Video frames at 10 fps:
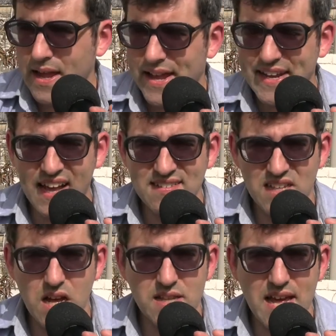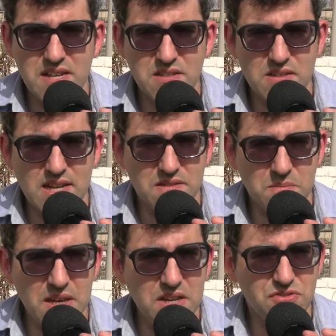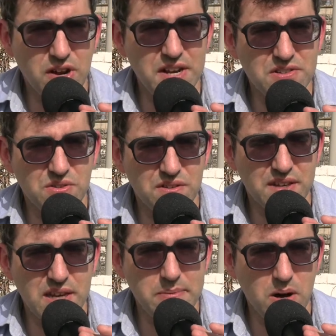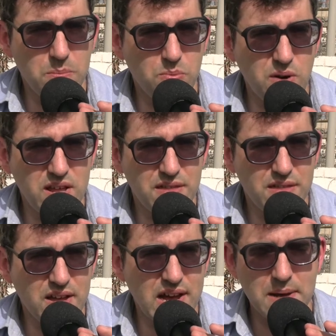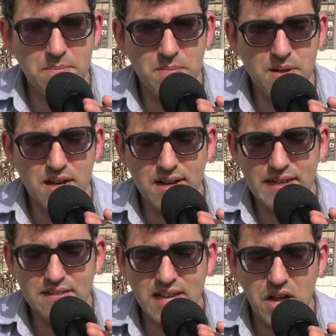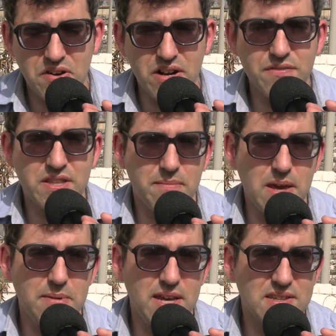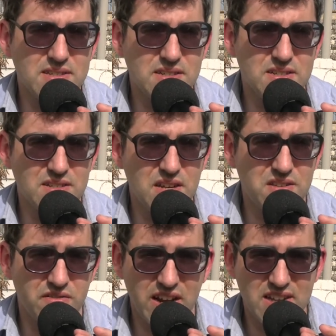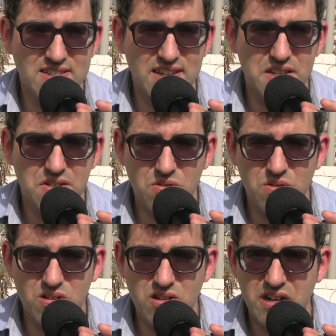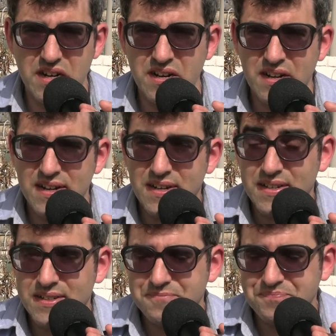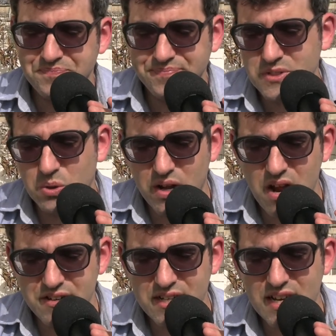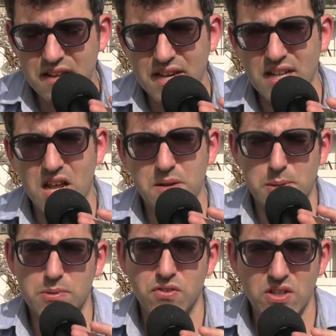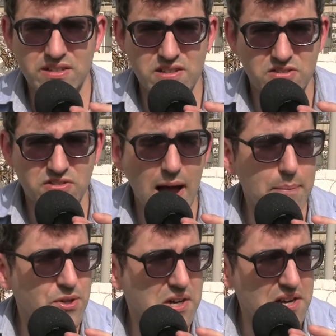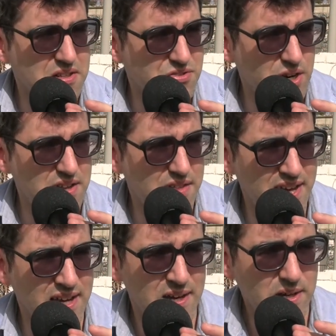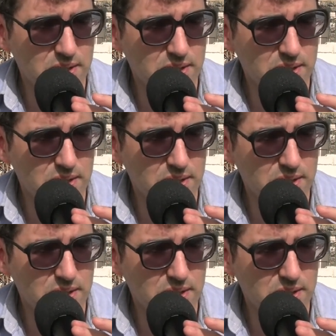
And I guess a lot of that is me trying to sort of keep up with a standard of living that maybe isn't realistic or whatever. And I think a lot of people fall into this trap. You kind of try to think,